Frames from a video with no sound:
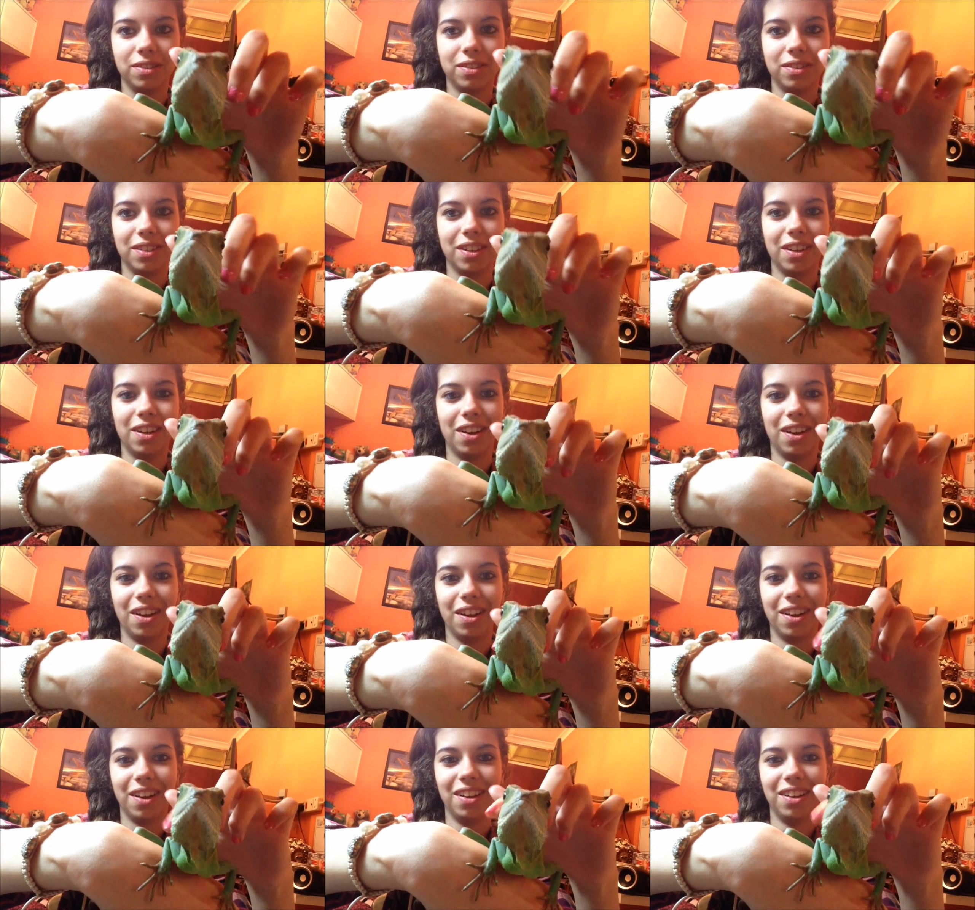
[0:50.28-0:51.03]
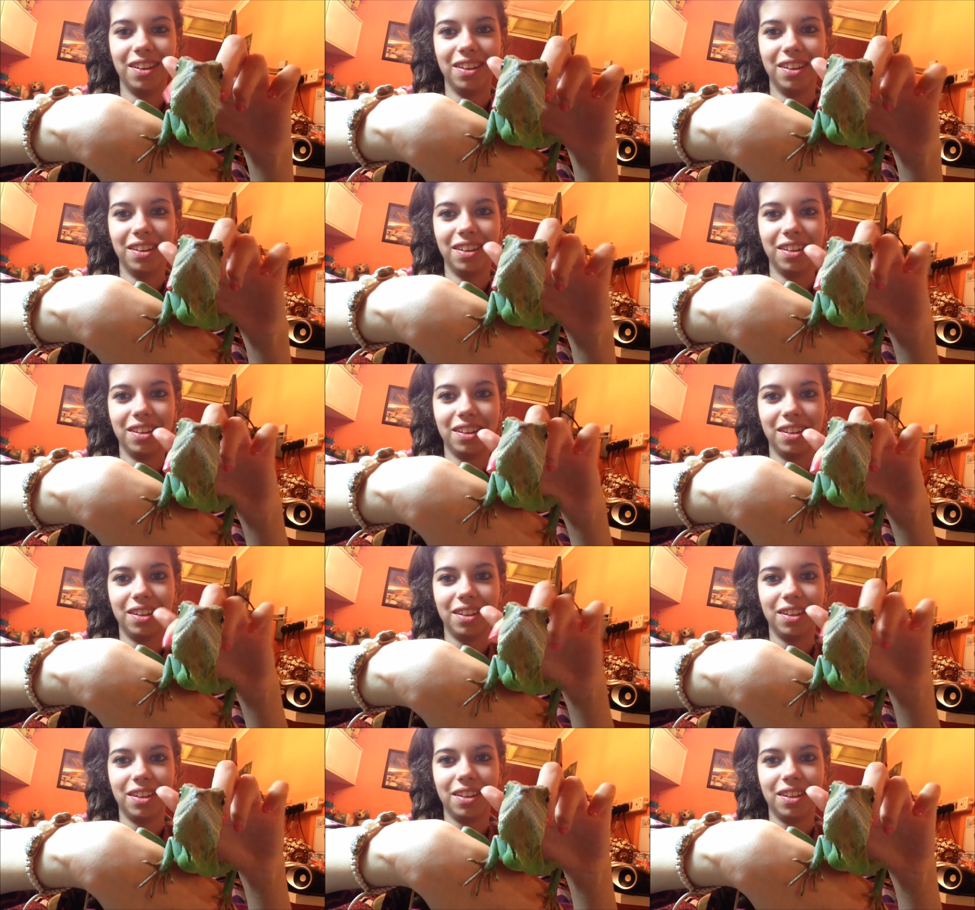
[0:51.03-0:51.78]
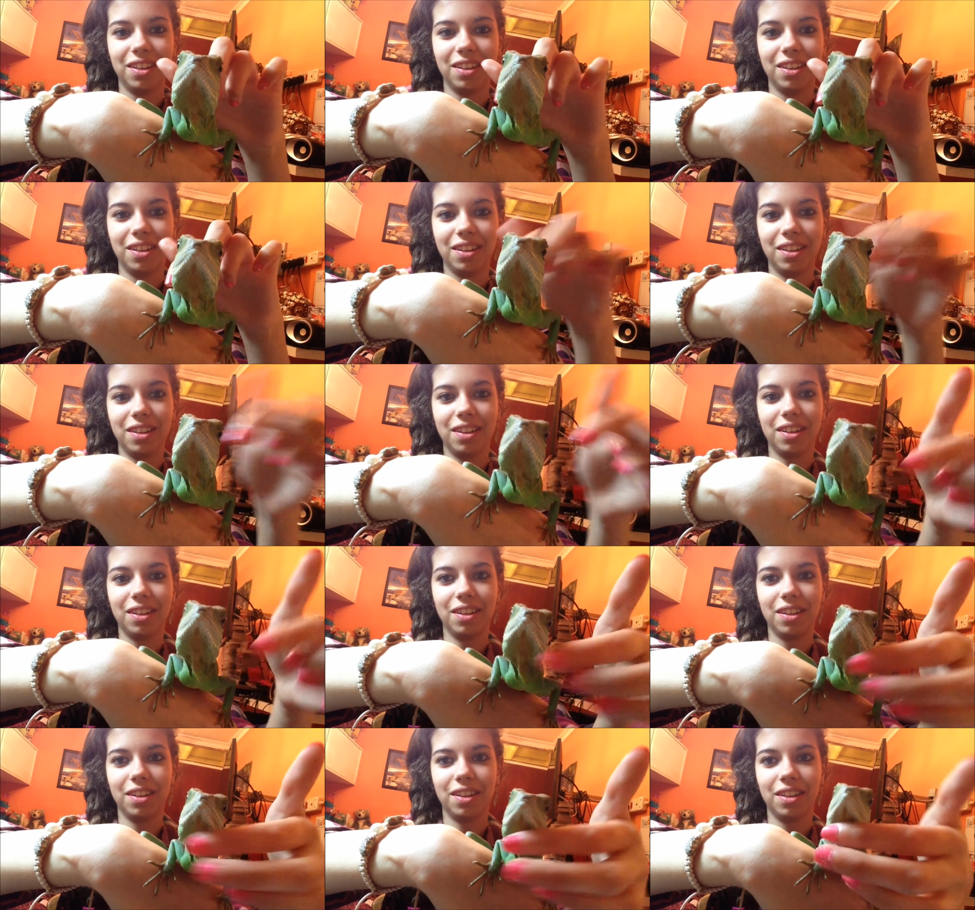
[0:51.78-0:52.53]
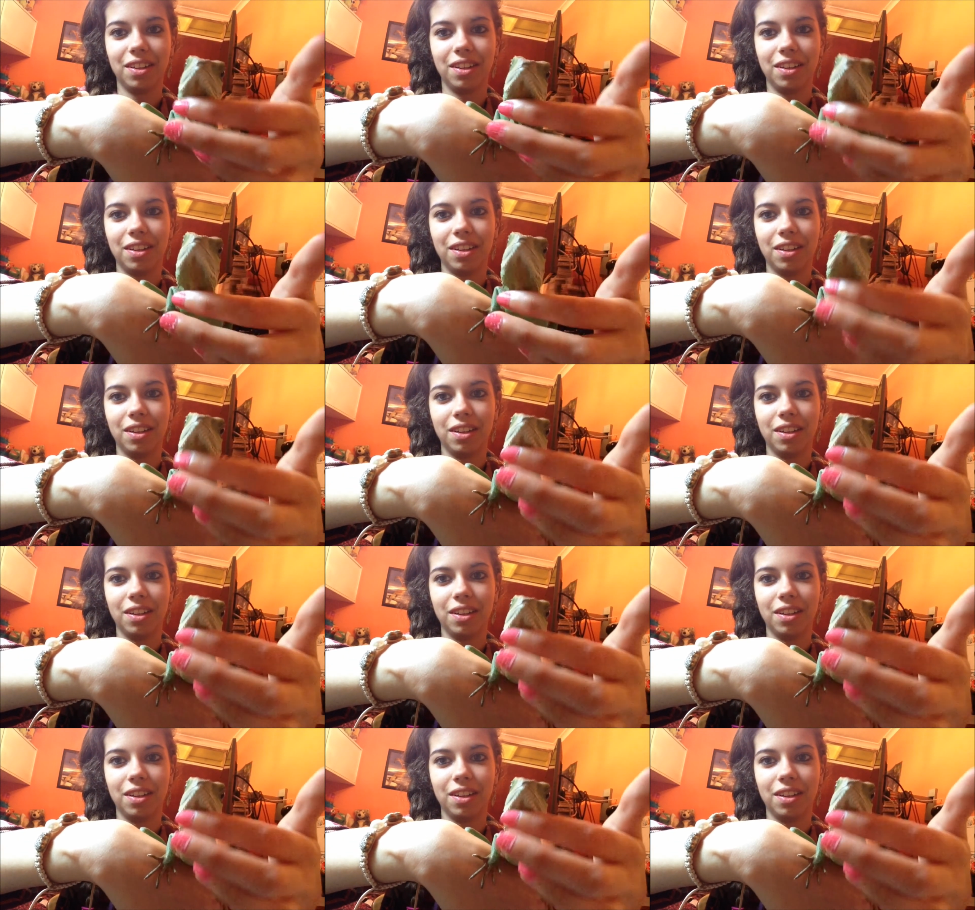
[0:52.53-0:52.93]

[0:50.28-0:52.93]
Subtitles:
Nobody speaks.